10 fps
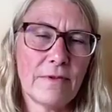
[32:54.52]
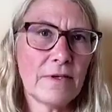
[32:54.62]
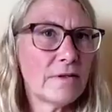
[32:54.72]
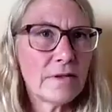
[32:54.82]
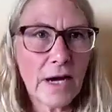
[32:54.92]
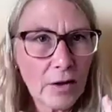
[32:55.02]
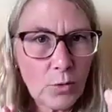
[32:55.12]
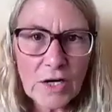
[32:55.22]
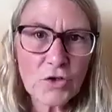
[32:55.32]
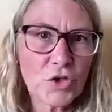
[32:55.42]
The
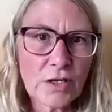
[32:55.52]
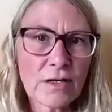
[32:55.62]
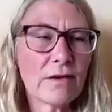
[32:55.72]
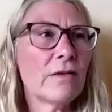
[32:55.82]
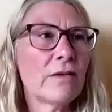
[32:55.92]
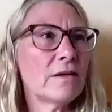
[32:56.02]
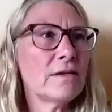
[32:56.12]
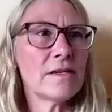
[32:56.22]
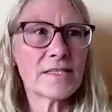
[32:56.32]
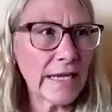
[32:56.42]
direction,
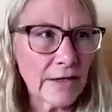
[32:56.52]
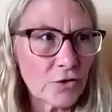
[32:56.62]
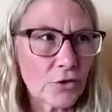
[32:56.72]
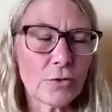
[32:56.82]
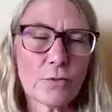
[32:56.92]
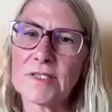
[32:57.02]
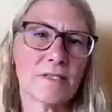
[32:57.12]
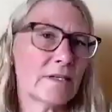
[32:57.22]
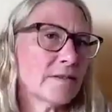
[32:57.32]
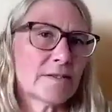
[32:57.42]
the center
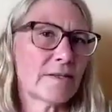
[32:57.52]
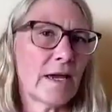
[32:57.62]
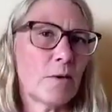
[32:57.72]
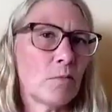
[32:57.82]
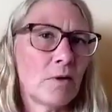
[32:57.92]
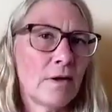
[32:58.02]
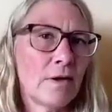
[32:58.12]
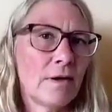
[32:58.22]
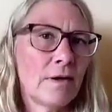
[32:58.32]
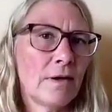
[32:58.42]
was not the same.
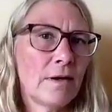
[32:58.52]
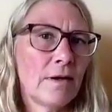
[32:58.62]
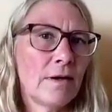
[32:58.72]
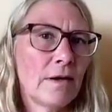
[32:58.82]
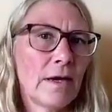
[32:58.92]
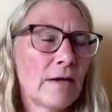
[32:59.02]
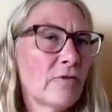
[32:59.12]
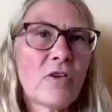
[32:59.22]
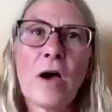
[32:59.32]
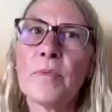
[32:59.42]

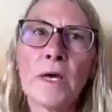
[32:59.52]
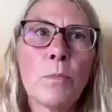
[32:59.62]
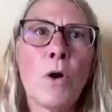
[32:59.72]
And from that